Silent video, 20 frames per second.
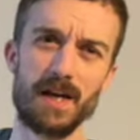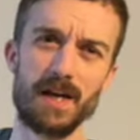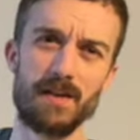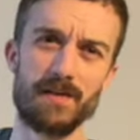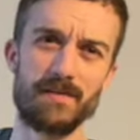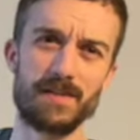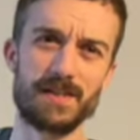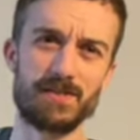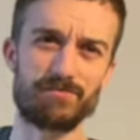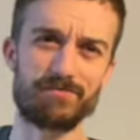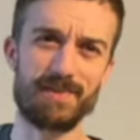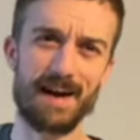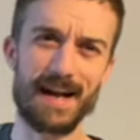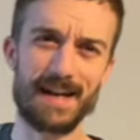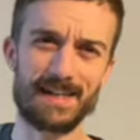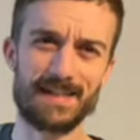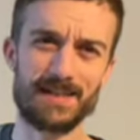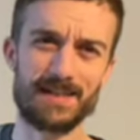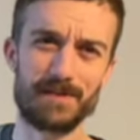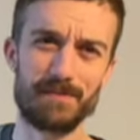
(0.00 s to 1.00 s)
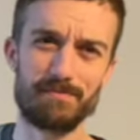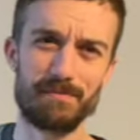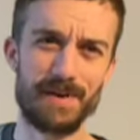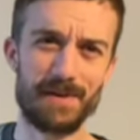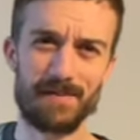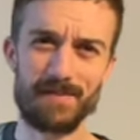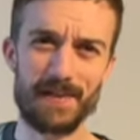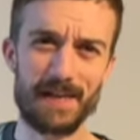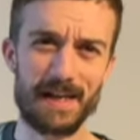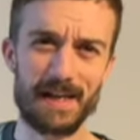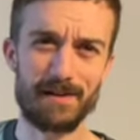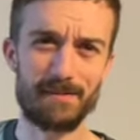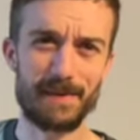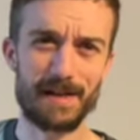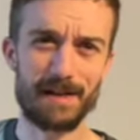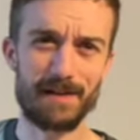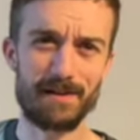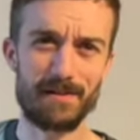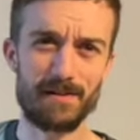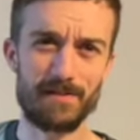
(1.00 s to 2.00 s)
this random thing in the
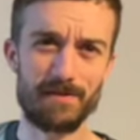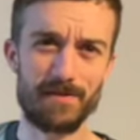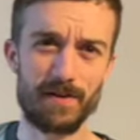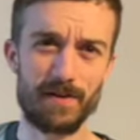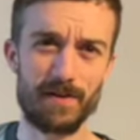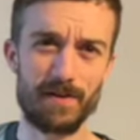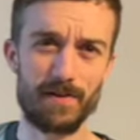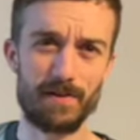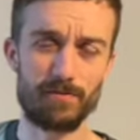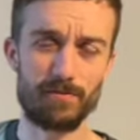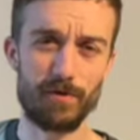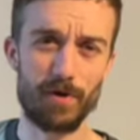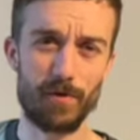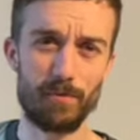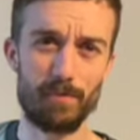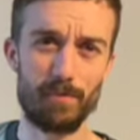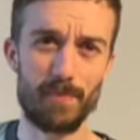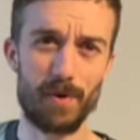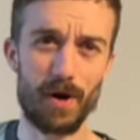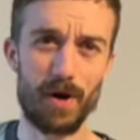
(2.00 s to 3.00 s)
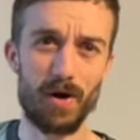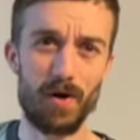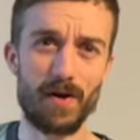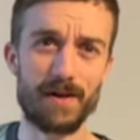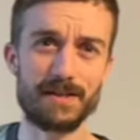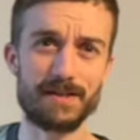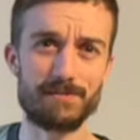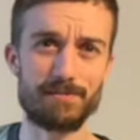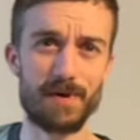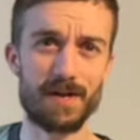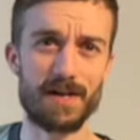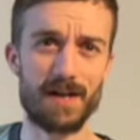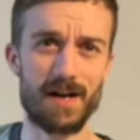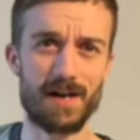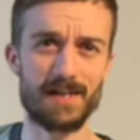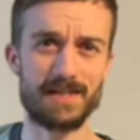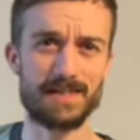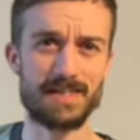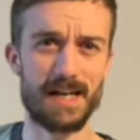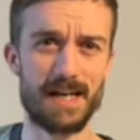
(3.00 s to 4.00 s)
middle of the room behind my
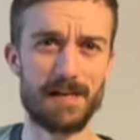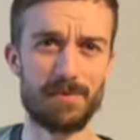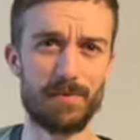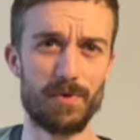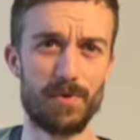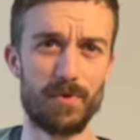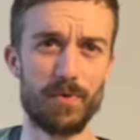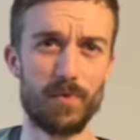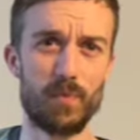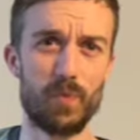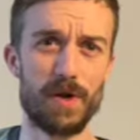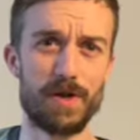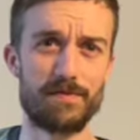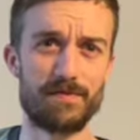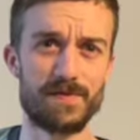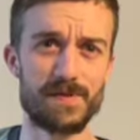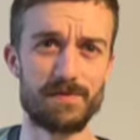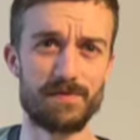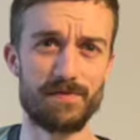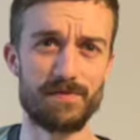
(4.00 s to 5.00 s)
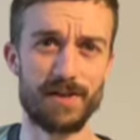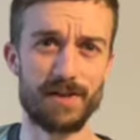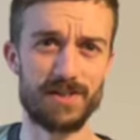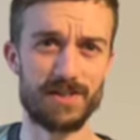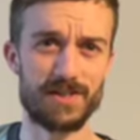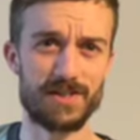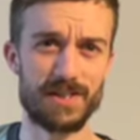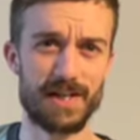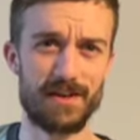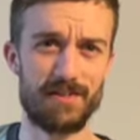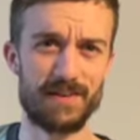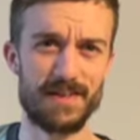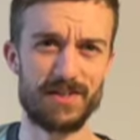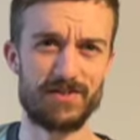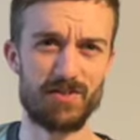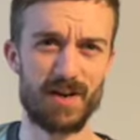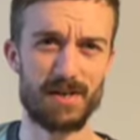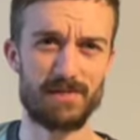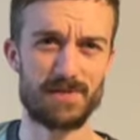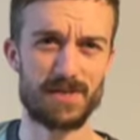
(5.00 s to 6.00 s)
cutting table with some French terry
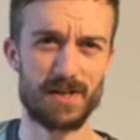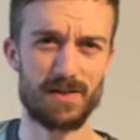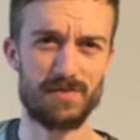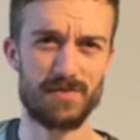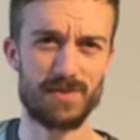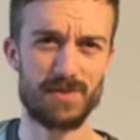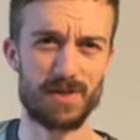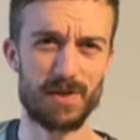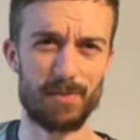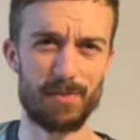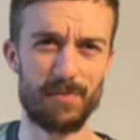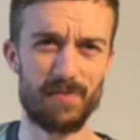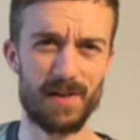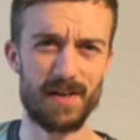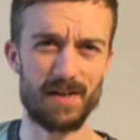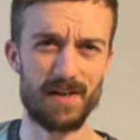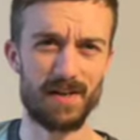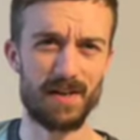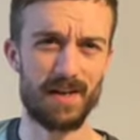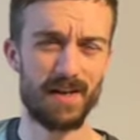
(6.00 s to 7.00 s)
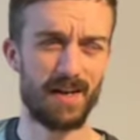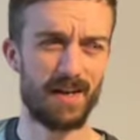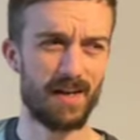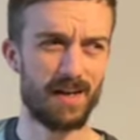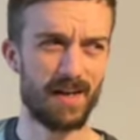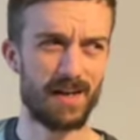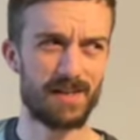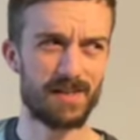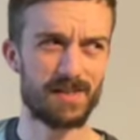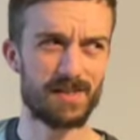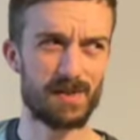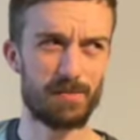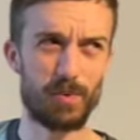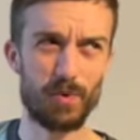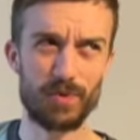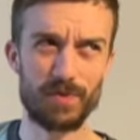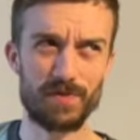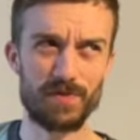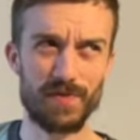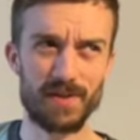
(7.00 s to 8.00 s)
draped over the top of it. So I
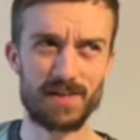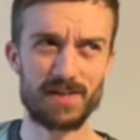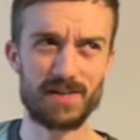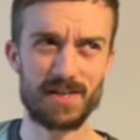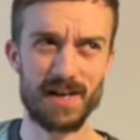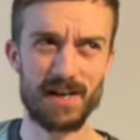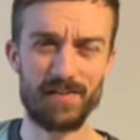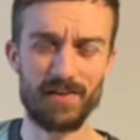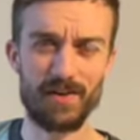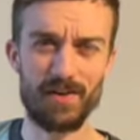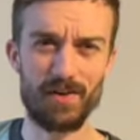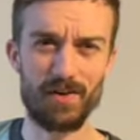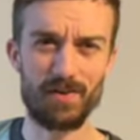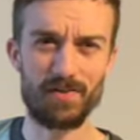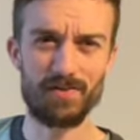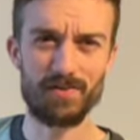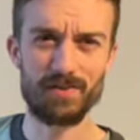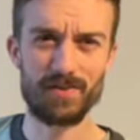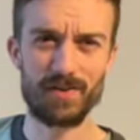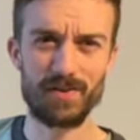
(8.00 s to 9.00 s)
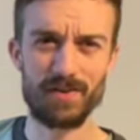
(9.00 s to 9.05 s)
pulled the French terry off.